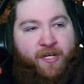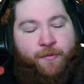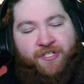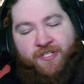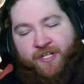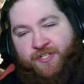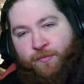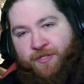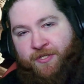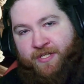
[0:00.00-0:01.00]
which is also
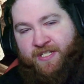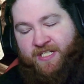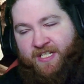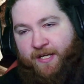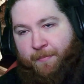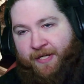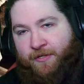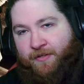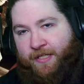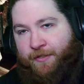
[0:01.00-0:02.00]
where you can see a
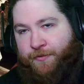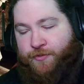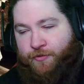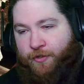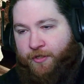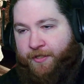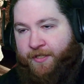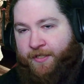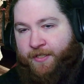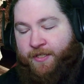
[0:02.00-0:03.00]
parallel drawn
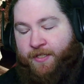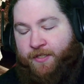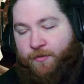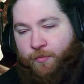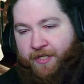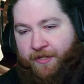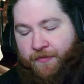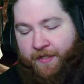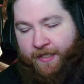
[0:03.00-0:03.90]
with